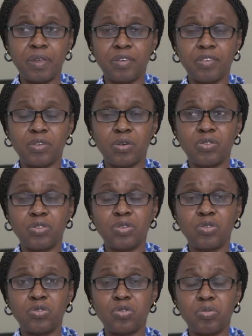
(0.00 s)
Let's
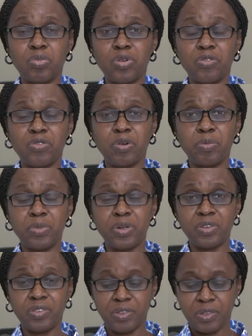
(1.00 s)
continue to pray for
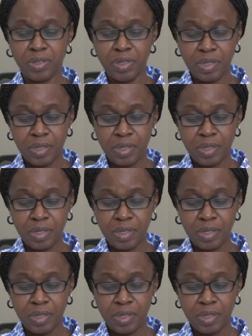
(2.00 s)
mercy.